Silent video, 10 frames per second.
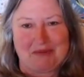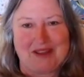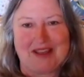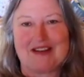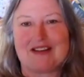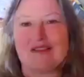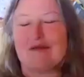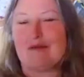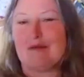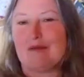And
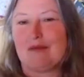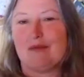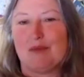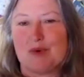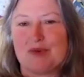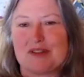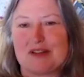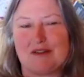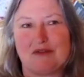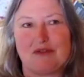m- most
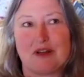of,